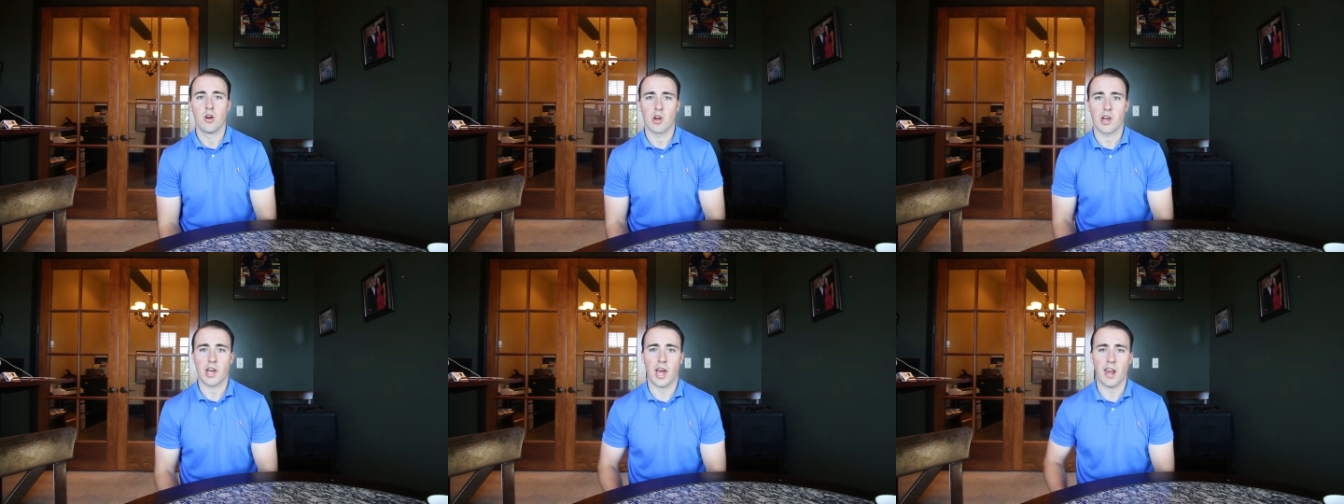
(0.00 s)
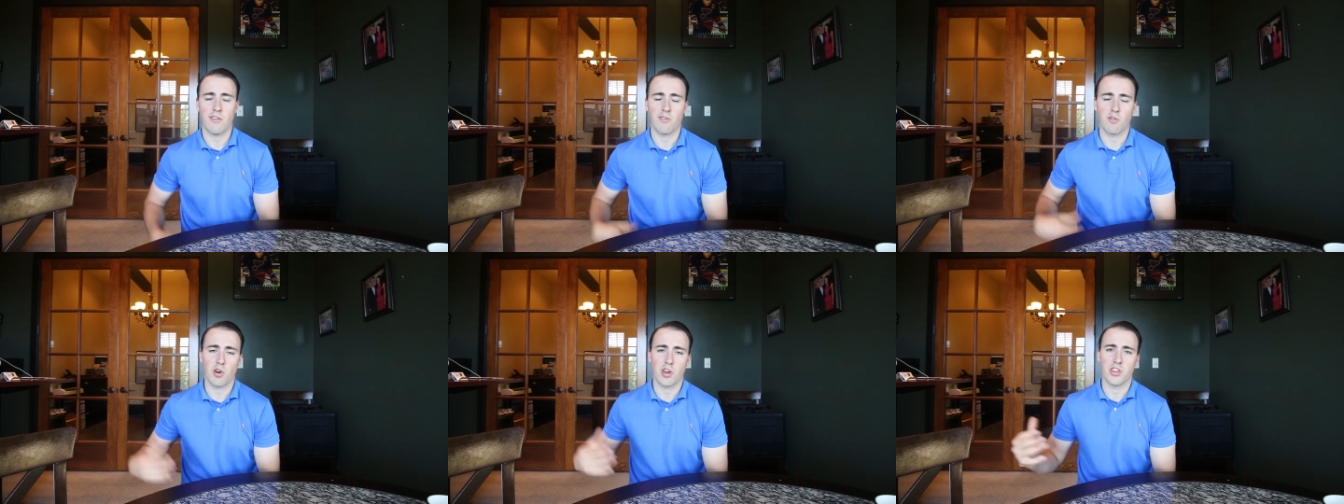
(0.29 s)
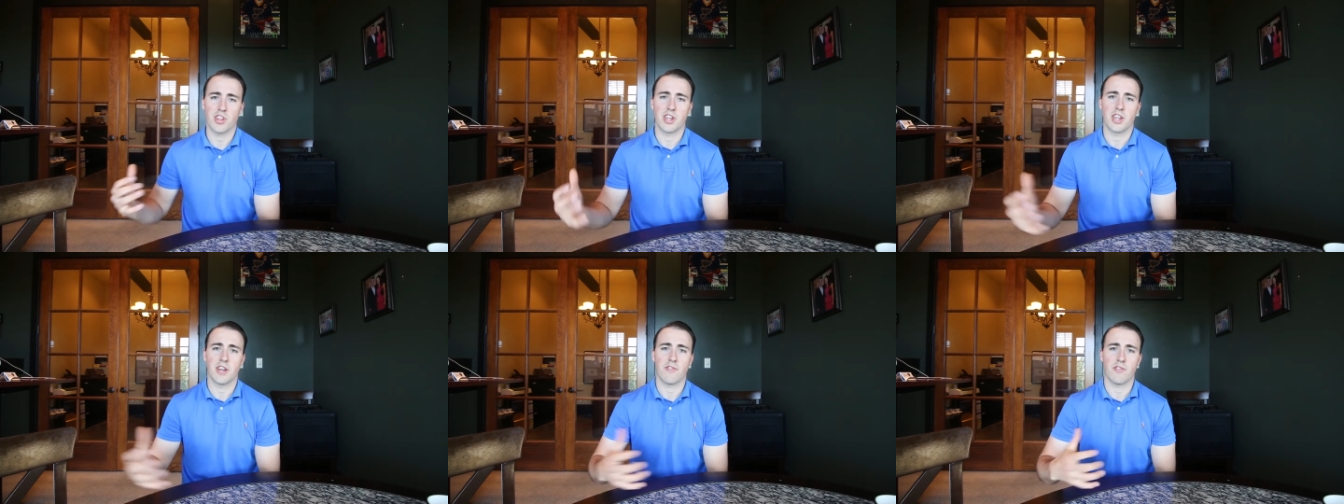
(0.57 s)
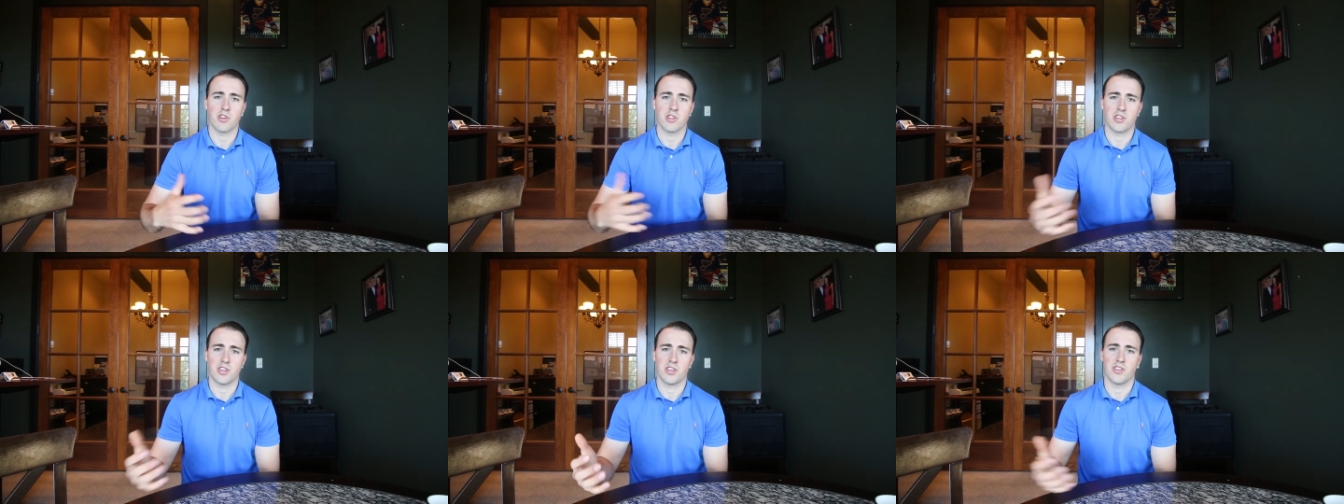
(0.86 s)
kind of what the
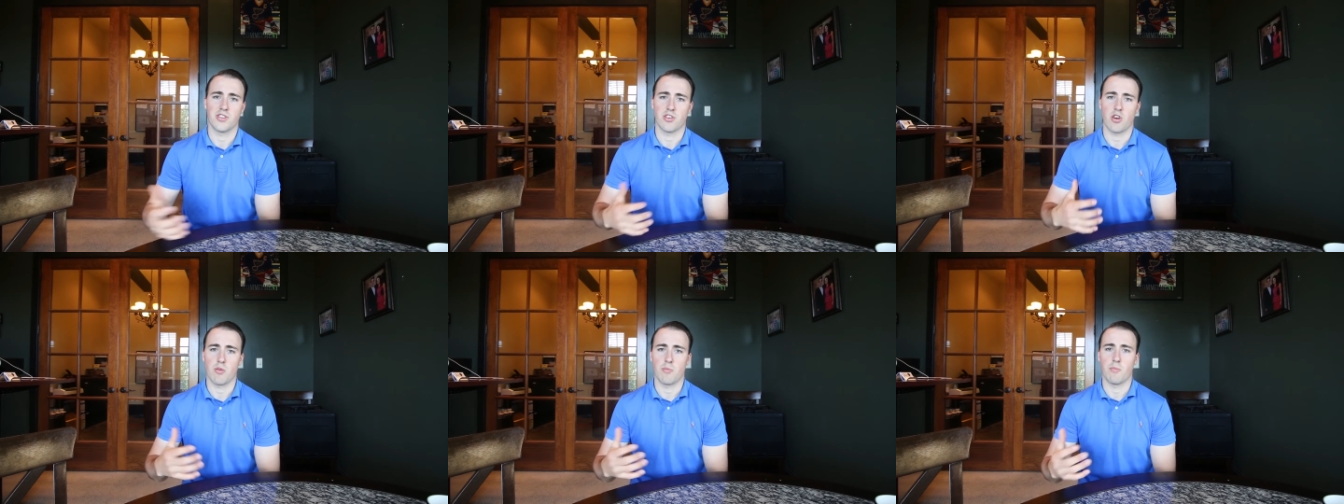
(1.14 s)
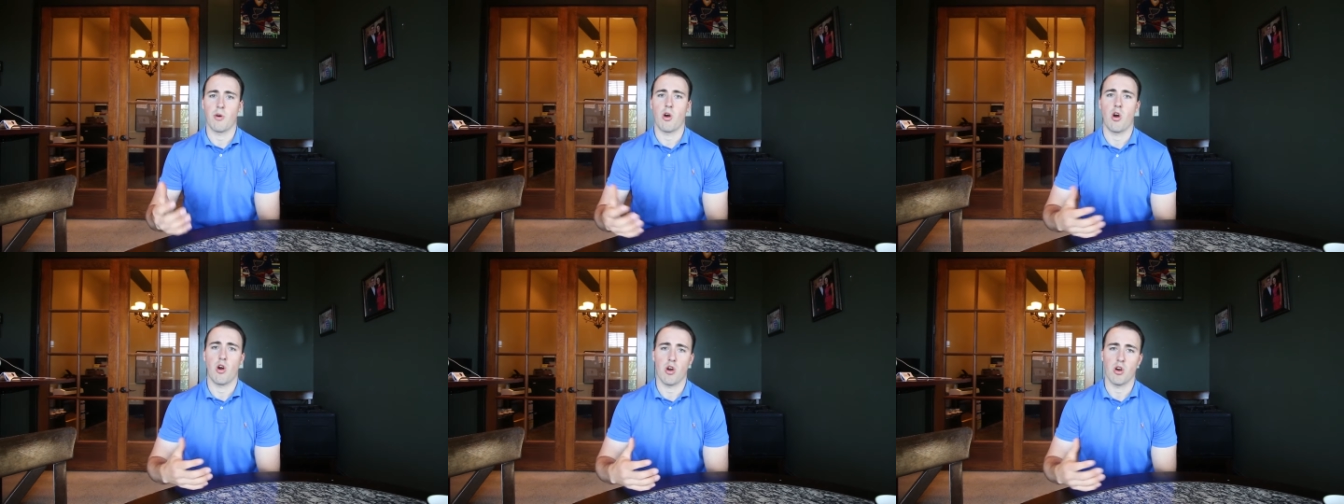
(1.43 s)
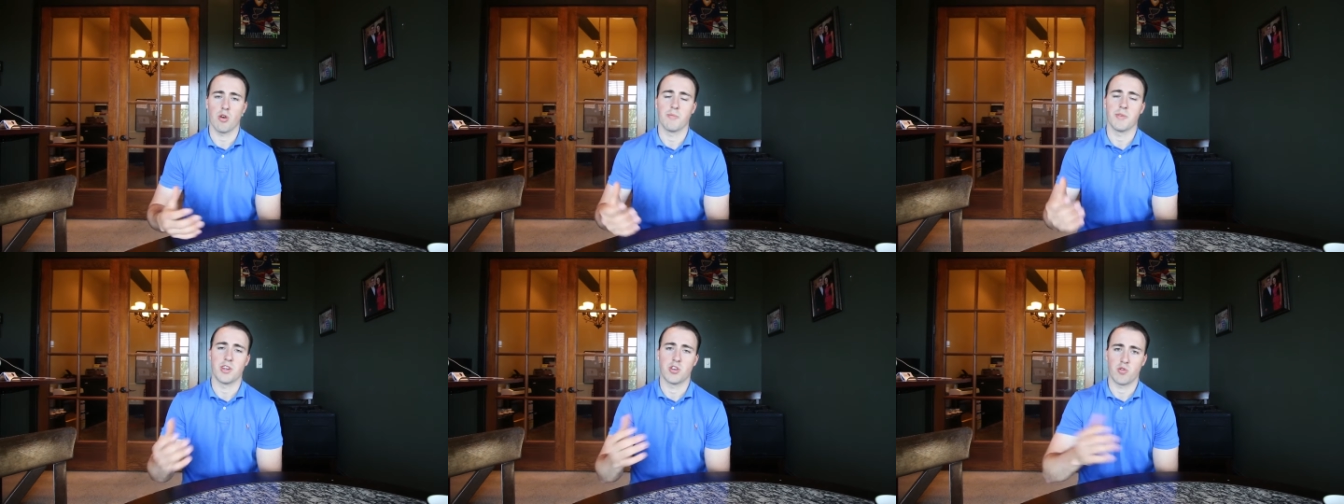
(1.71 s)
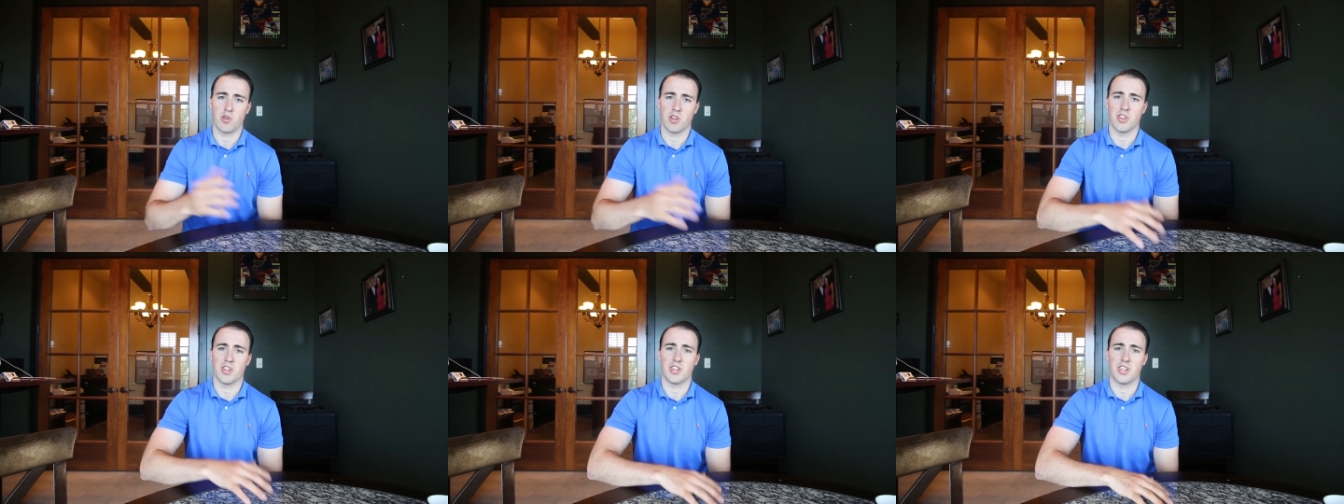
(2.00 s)
differences are
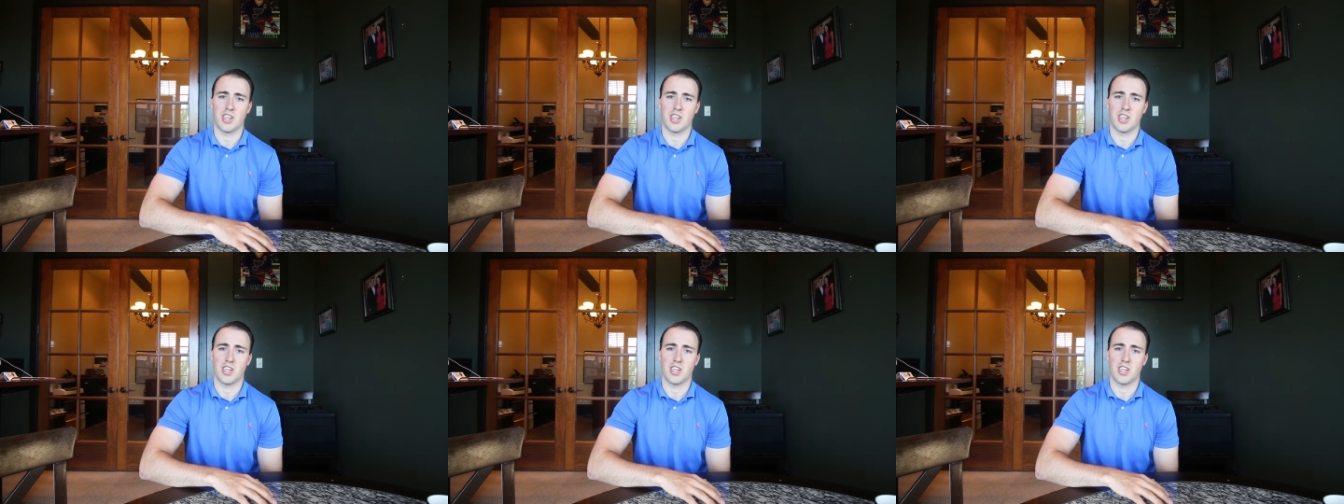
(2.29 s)
between the